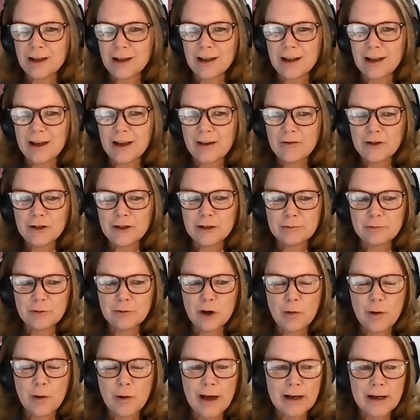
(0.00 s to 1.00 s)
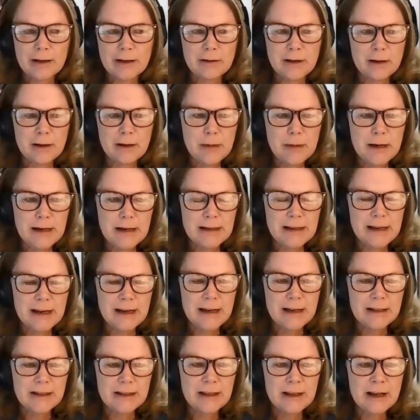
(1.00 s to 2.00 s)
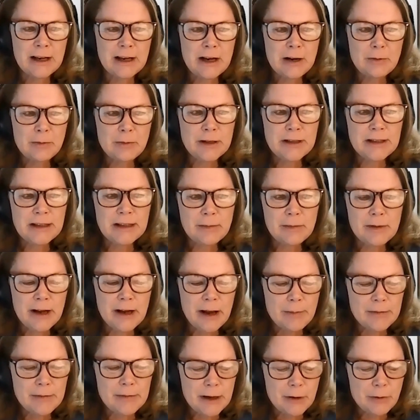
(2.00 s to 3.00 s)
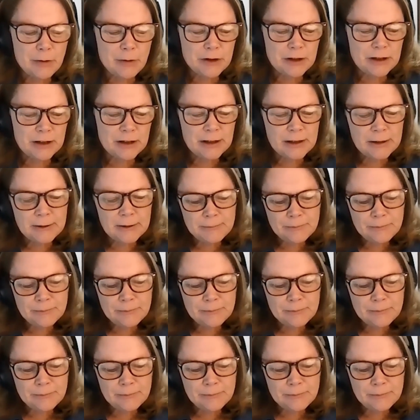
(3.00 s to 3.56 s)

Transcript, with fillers: I love to go out and, and meet needs, but sometimes I was